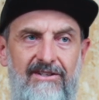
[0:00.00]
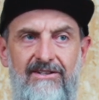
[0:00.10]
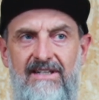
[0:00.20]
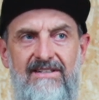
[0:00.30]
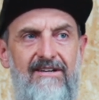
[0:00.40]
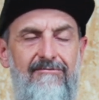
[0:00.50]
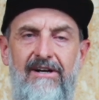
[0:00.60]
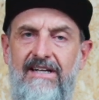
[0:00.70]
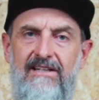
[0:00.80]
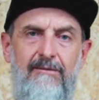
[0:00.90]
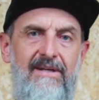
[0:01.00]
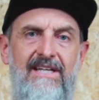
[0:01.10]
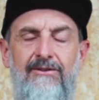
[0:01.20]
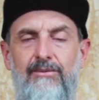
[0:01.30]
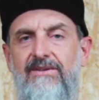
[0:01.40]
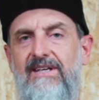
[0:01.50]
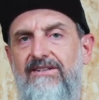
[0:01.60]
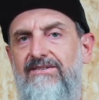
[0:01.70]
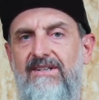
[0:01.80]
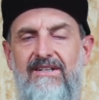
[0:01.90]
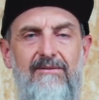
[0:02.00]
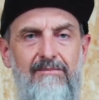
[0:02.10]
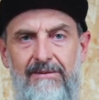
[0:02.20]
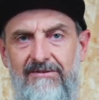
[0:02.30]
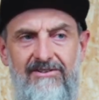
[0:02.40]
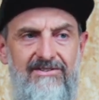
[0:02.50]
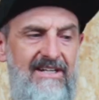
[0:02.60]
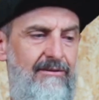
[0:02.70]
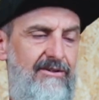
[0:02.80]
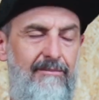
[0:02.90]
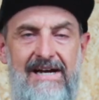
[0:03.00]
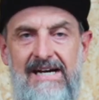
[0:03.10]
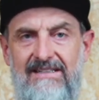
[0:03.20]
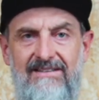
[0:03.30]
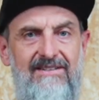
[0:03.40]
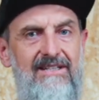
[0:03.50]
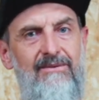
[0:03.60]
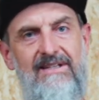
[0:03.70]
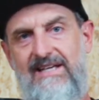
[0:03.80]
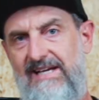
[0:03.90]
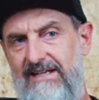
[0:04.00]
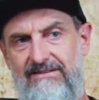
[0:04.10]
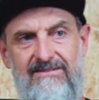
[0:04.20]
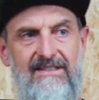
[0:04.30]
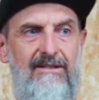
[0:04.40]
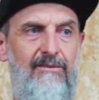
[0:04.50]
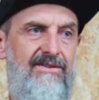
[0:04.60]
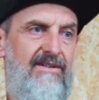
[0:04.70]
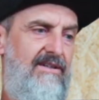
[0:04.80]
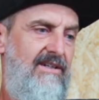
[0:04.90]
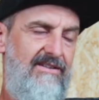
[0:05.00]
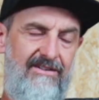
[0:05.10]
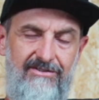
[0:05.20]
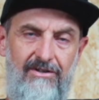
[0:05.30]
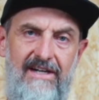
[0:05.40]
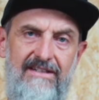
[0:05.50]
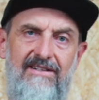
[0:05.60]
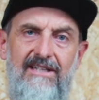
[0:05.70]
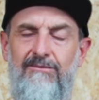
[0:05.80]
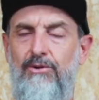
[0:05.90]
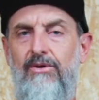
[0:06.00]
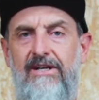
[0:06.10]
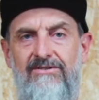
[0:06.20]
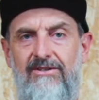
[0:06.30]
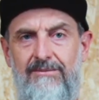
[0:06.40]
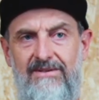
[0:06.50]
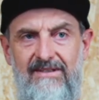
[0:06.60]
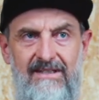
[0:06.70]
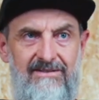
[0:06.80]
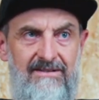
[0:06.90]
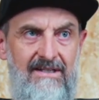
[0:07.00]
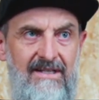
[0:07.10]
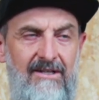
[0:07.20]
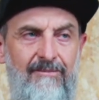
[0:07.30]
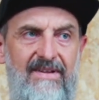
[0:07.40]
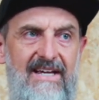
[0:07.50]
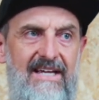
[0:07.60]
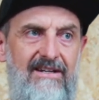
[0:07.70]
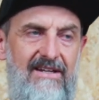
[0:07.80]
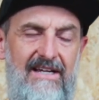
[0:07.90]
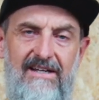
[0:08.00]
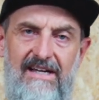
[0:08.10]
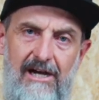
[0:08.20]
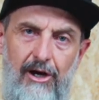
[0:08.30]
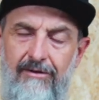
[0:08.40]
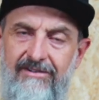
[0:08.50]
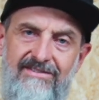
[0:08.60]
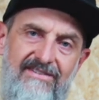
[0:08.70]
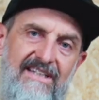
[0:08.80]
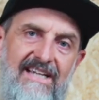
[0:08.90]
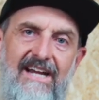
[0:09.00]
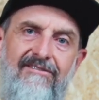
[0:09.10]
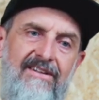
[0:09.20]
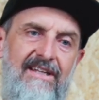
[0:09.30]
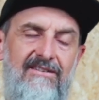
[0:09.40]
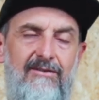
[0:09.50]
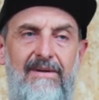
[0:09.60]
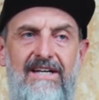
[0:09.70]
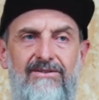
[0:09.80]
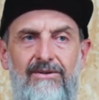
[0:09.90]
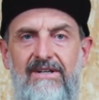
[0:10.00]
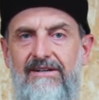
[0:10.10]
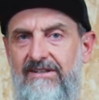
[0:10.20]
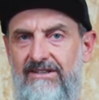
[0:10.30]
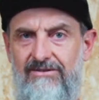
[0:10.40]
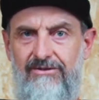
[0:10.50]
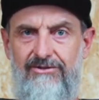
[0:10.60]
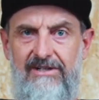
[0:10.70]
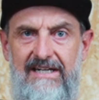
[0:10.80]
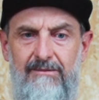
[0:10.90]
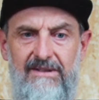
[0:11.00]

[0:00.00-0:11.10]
You need to have regular meetings with each member of your team, with the marketing team, with the accounts team, with the site teams, all those types of things, and oversee everything to make sure that everything's on track.